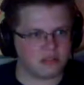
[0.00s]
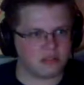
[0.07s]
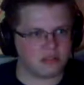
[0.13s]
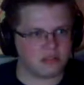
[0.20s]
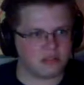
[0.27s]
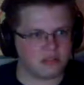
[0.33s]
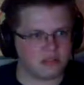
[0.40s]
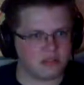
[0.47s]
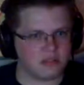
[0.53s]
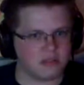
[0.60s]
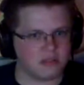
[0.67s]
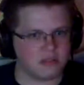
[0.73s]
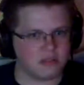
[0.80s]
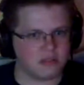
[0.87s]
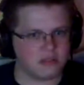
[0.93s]

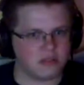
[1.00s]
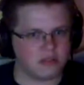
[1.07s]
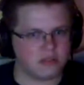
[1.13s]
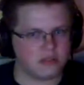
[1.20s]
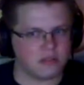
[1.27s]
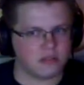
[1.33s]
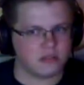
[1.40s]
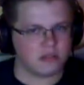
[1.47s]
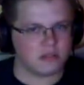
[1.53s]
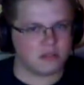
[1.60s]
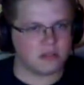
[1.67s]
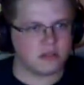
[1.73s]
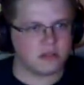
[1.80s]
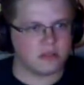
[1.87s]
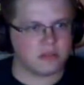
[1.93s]

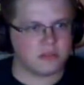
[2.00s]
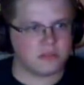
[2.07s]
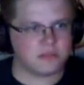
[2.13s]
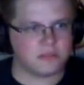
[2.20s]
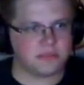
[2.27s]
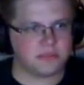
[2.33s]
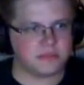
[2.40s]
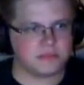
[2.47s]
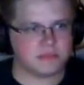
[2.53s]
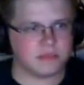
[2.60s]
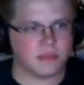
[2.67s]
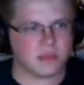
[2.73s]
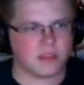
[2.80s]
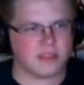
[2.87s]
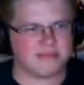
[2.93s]

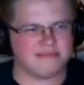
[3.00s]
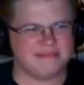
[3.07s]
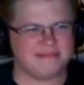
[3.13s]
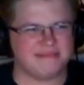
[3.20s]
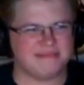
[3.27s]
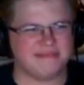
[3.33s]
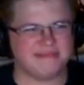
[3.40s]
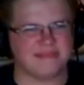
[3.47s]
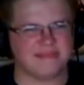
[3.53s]
(no one is talking)